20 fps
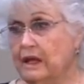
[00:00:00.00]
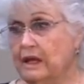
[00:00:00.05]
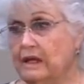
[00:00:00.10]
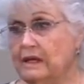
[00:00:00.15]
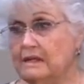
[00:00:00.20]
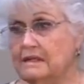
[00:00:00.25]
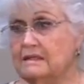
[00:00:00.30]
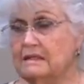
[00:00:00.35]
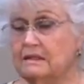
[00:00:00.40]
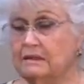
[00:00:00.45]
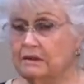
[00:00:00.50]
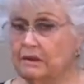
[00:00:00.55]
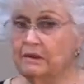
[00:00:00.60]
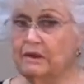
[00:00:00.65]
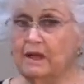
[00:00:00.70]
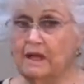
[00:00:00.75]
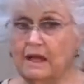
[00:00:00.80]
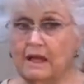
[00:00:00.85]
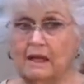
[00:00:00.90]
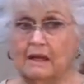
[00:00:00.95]
And I said,
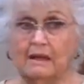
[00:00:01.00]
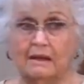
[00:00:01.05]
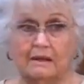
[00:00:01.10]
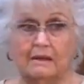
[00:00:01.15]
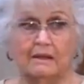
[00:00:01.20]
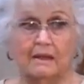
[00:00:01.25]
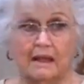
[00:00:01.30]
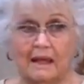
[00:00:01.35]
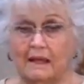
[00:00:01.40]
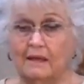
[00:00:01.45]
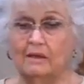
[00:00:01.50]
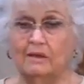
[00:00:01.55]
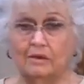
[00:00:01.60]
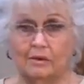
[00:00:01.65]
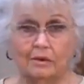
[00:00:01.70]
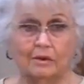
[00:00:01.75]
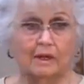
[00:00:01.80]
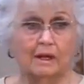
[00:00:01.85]
okay, and thank you.